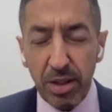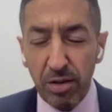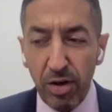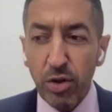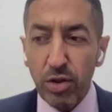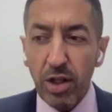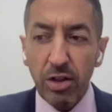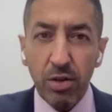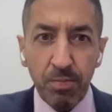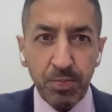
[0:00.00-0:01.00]
I mean, if I were to
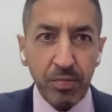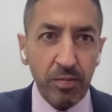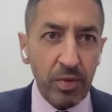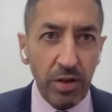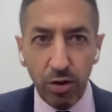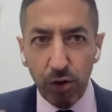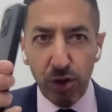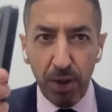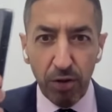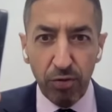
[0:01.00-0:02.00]
tell you, take
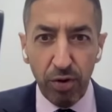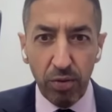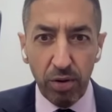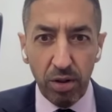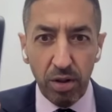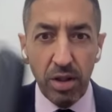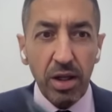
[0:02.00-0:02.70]
your smartphone